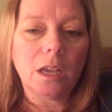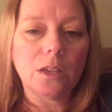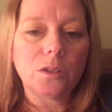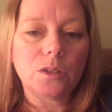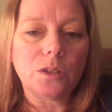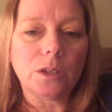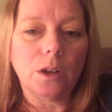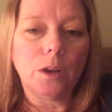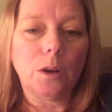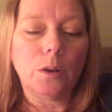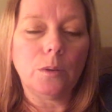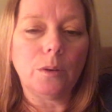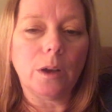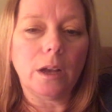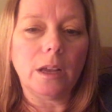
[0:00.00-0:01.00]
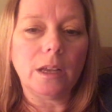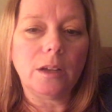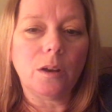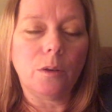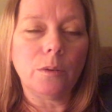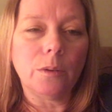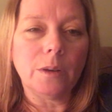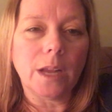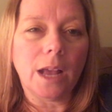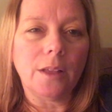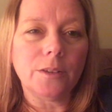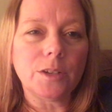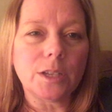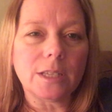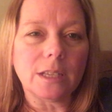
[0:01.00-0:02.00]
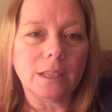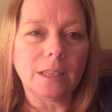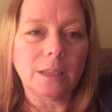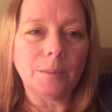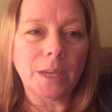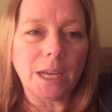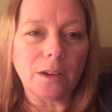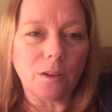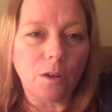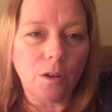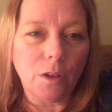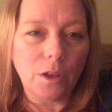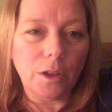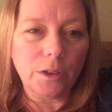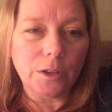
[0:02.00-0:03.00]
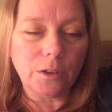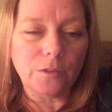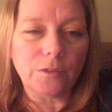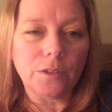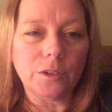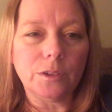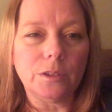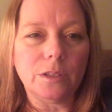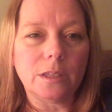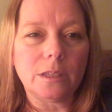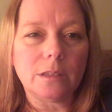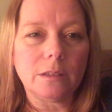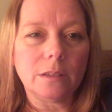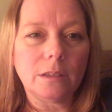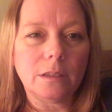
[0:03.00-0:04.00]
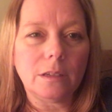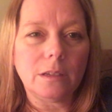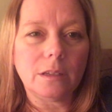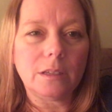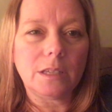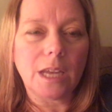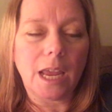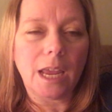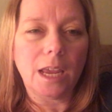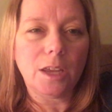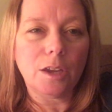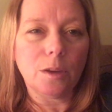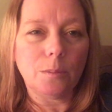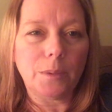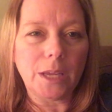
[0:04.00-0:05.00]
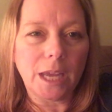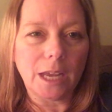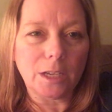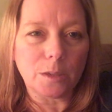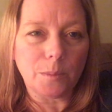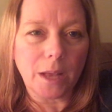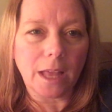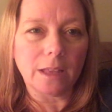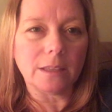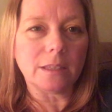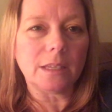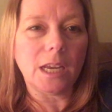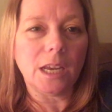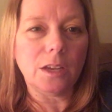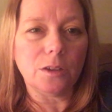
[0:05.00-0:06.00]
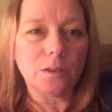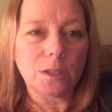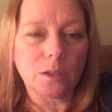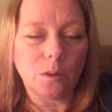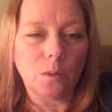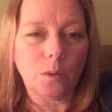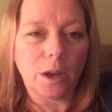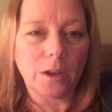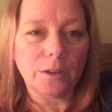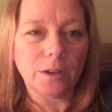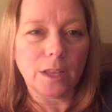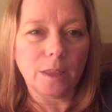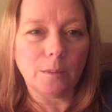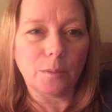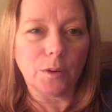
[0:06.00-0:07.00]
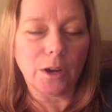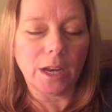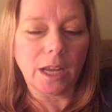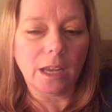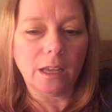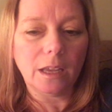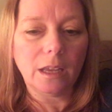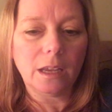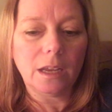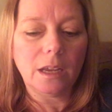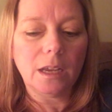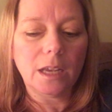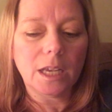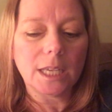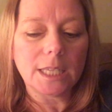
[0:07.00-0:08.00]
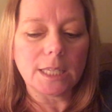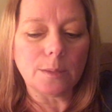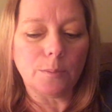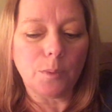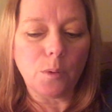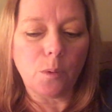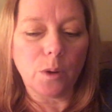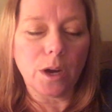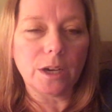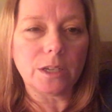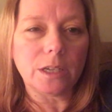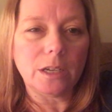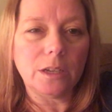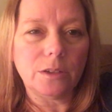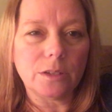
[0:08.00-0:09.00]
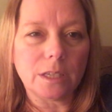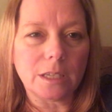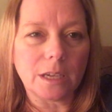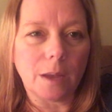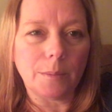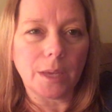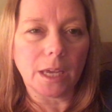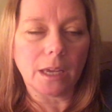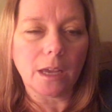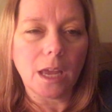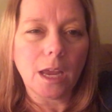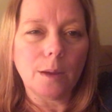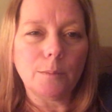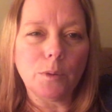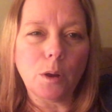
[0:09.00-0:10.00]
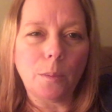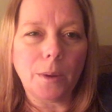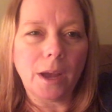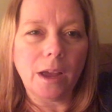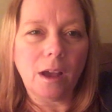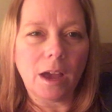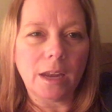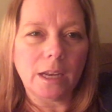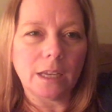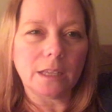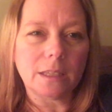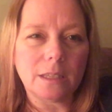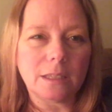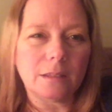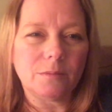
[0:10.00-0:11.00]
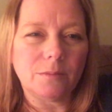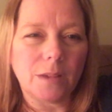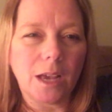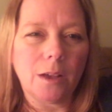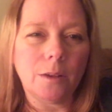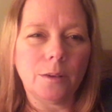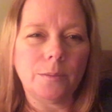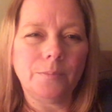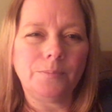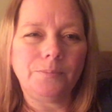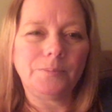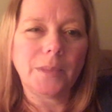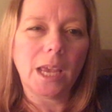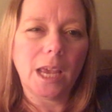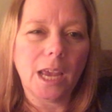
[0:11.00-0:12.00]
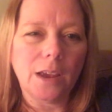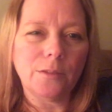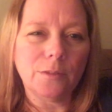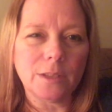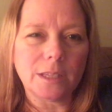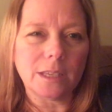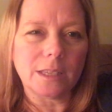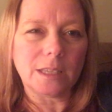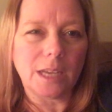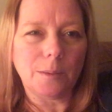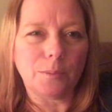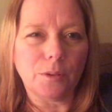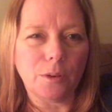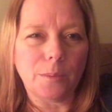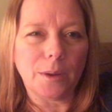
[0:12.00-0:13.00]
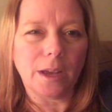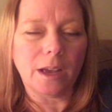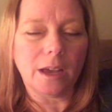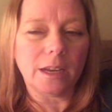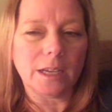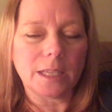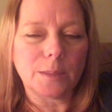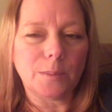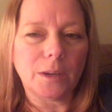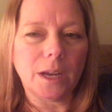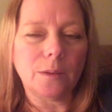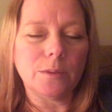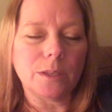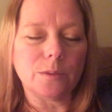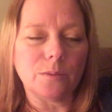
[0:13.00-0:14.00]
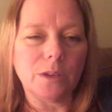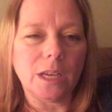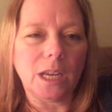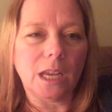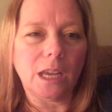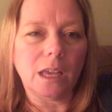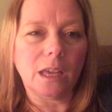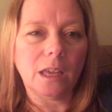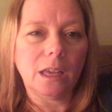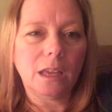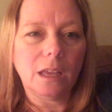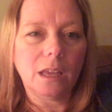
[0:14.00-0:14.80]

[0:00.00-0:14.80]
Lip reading: So go to an allergist, eliminate all your foods, take your pH balance, take your soul water in the morning, support your stomach. Probiotics, everyone says take probiotics, but I was reading,